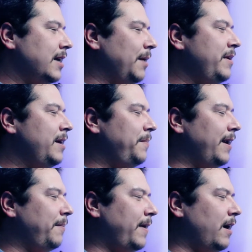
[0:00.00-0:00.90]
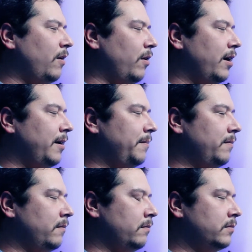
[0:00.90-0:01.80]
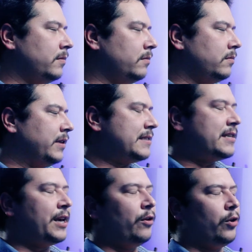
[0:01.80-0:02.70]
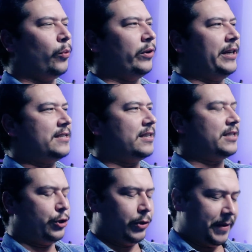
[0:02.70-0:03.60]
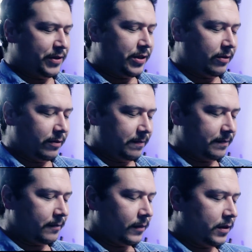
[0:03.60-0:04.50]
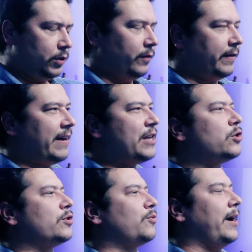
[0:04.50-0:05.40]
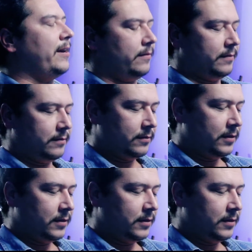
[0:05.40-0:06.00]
Tell me a bit about this single you released. It's a tribute to Luther Vandross, right? Oh